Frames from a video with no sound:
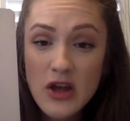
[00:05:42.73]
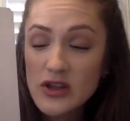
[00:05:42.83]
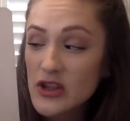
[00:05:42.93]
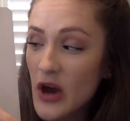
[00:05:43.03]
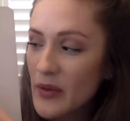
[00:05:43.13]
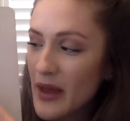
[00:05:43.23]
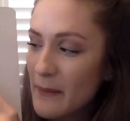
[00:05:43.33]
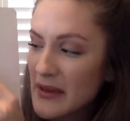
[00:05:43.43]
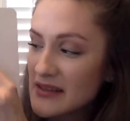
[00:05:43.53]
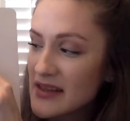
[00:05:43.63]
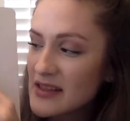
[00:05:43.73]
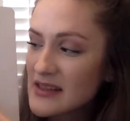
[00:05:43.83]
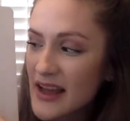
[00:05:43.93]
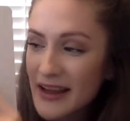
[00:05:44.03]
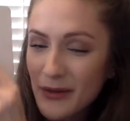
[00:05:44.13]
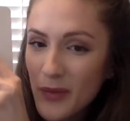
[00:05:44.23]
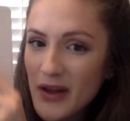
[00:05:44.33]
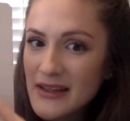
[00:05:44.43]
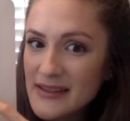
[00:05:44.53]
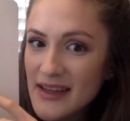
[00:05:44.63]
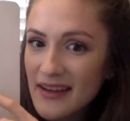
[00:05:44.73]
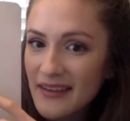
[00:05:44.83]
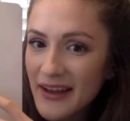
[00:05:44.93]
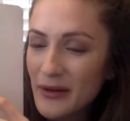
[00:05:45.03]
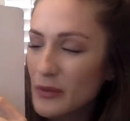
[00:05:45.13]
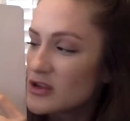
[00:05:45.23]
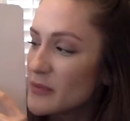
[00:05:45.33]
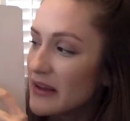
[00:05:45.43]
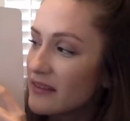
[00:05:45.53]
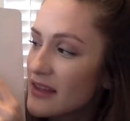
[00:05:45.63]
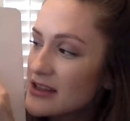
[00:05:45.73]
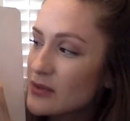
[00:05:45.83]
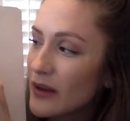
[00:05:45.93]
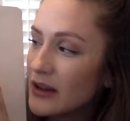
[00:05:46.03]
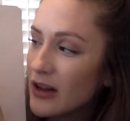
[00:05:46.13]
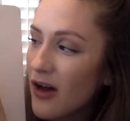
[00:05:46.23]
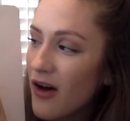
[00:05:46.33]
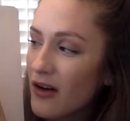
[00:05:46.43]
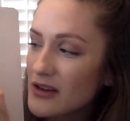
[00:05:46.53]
So that means this second one is silent, which makes this one long.